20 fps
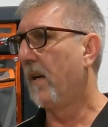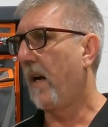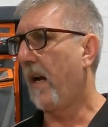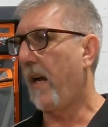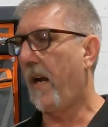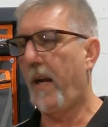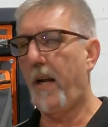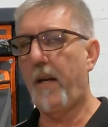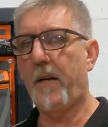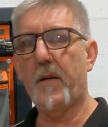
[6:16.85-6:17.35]

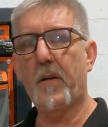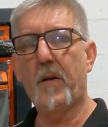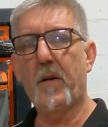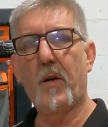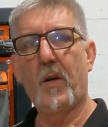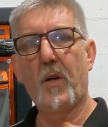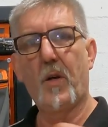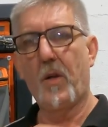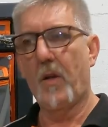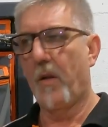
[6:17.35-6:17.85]
And
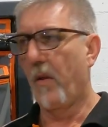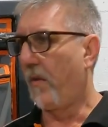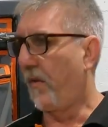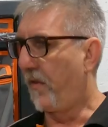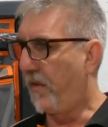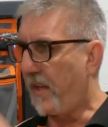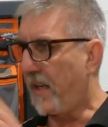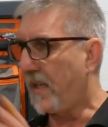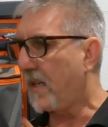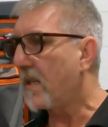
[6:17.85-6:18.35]

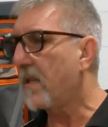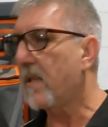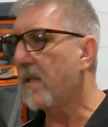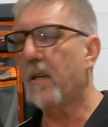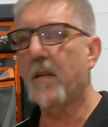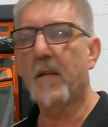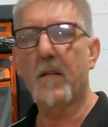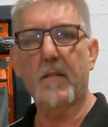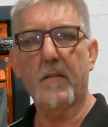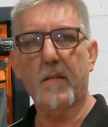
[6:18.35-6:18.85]
this
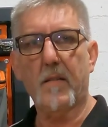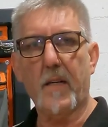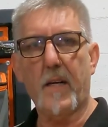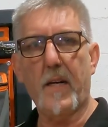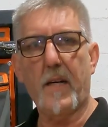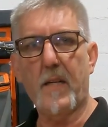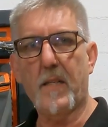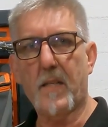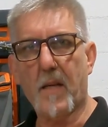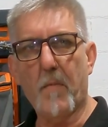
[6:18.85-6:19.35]

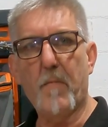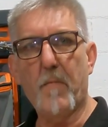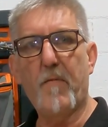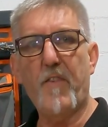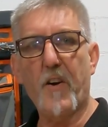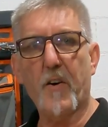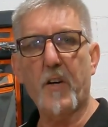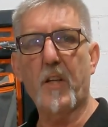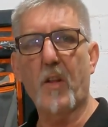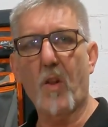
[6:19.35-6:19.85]
is a
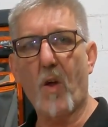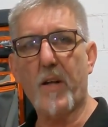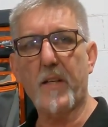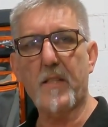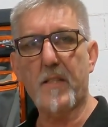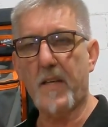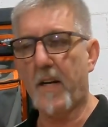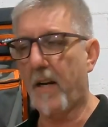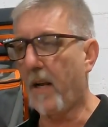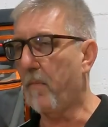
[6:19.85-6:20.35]
very light
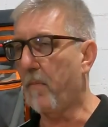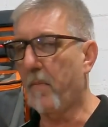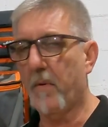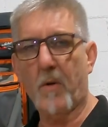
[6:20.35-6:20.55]
setup,